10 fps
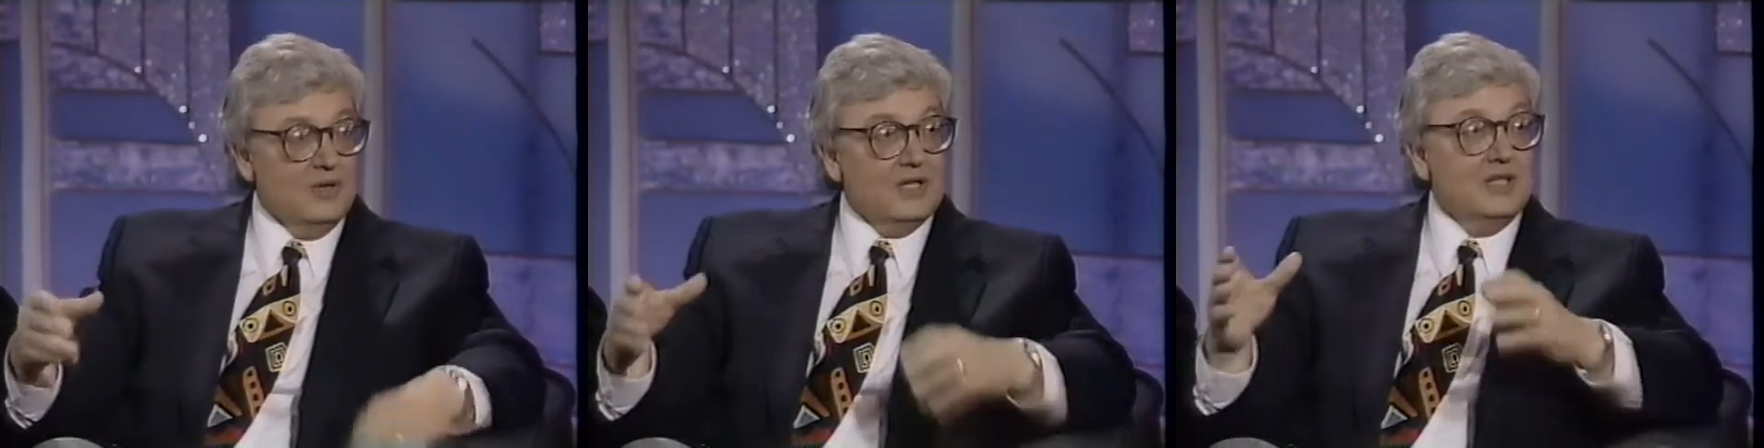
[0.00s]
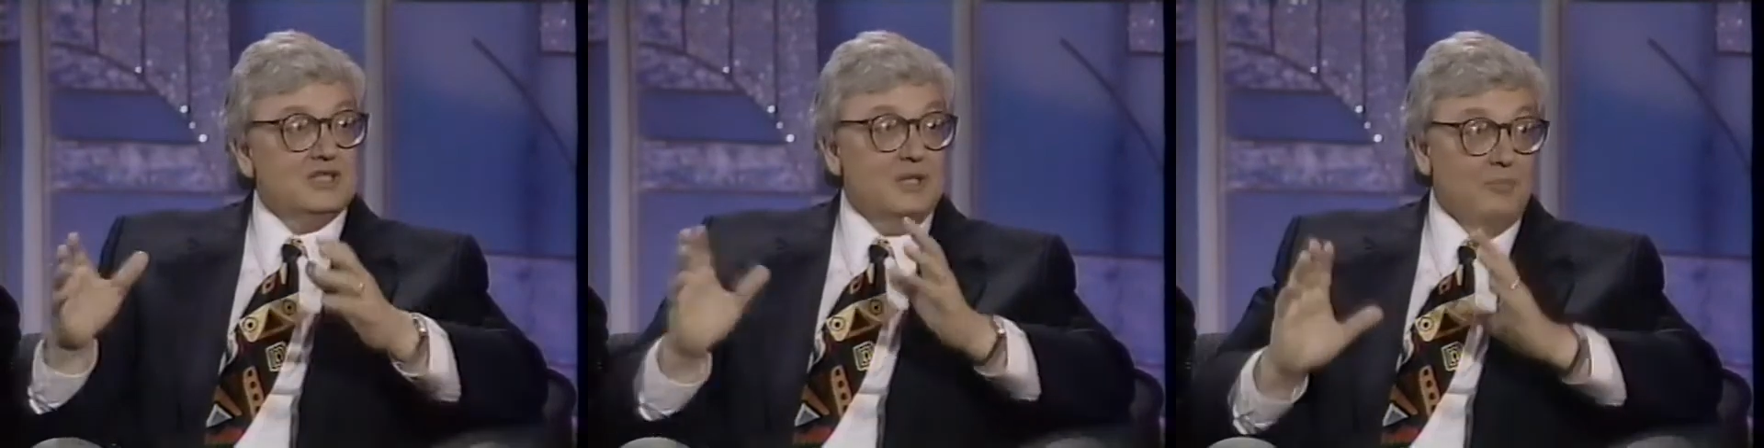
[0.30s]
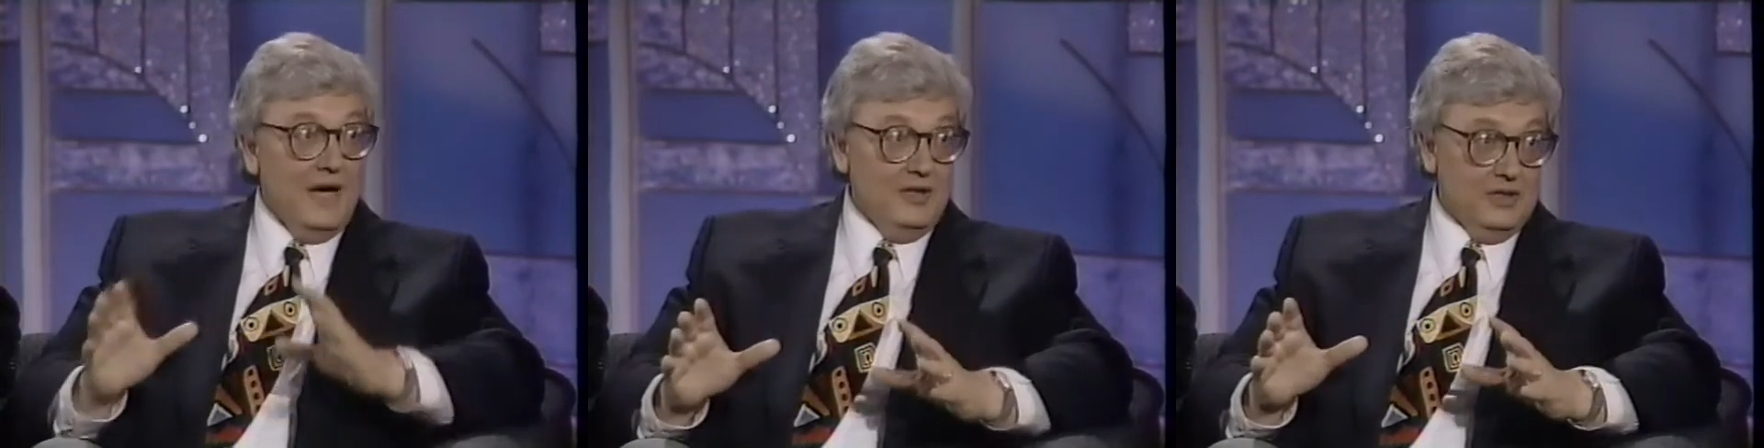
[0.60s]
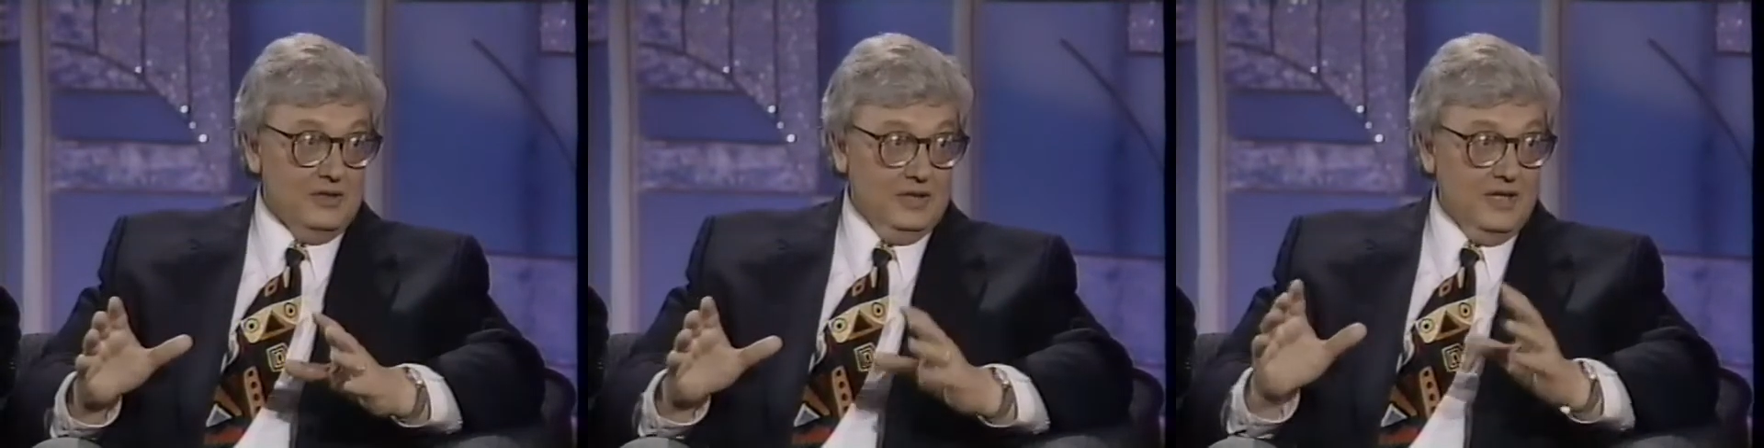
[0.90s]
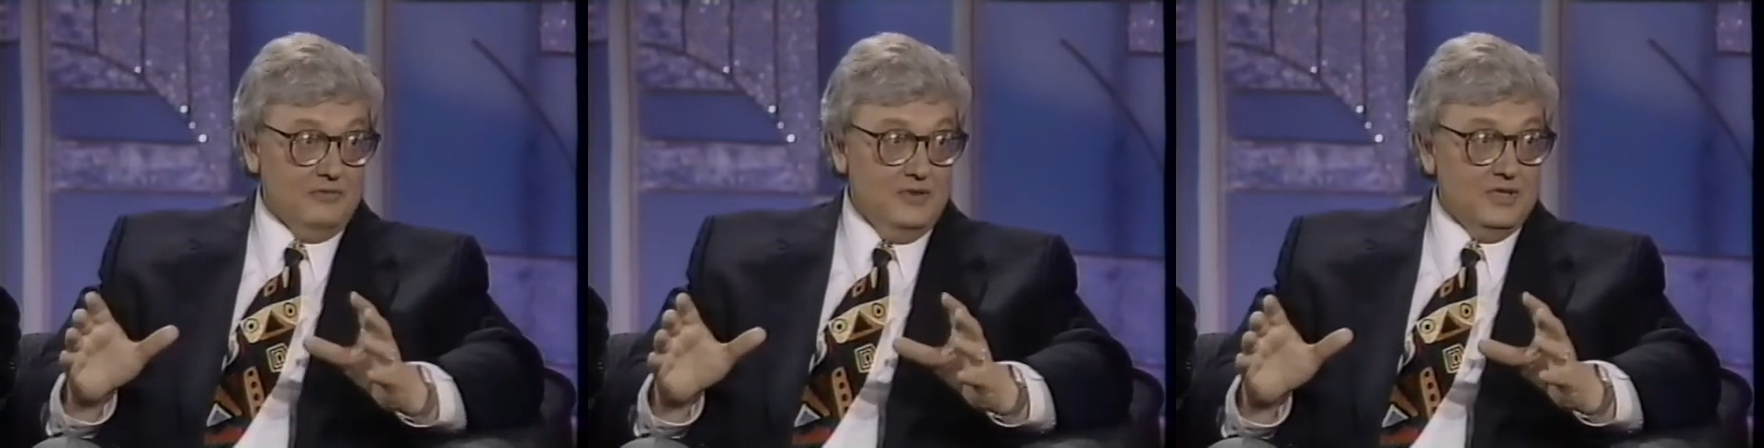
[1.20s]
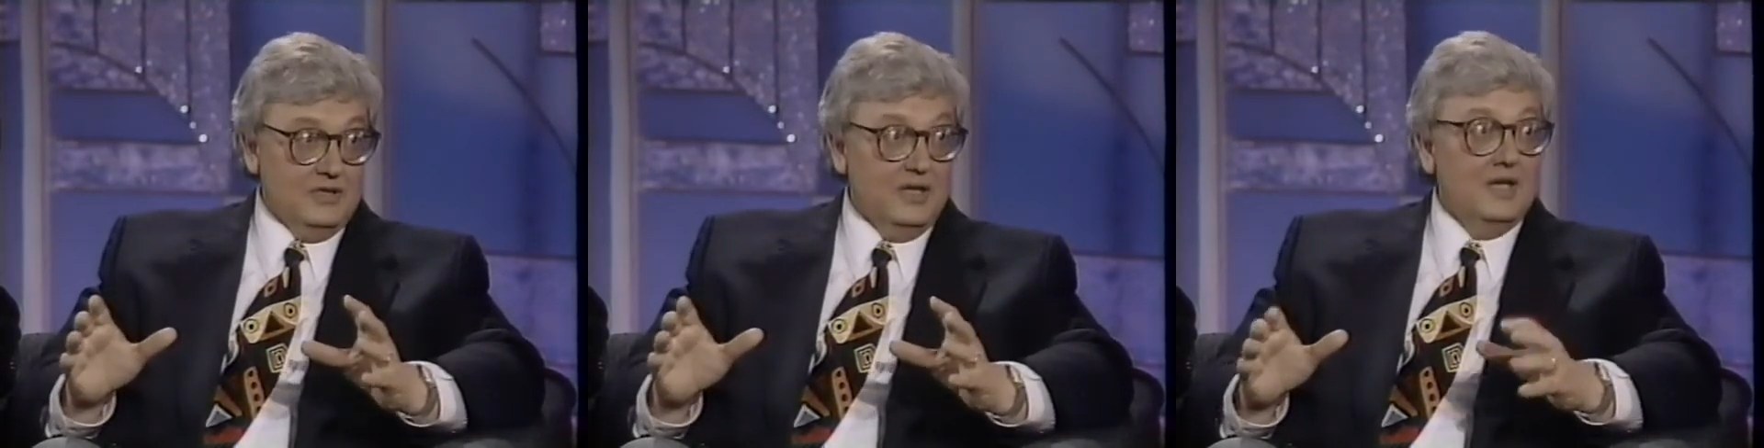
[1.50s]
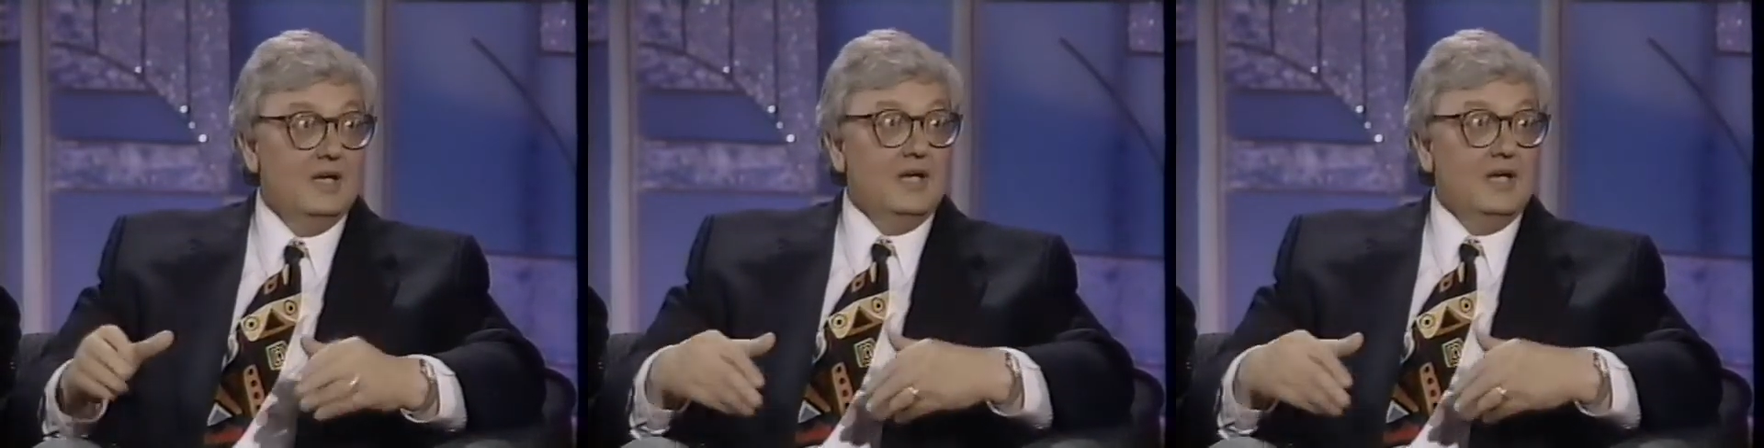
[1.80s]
at least symbolically, not physically.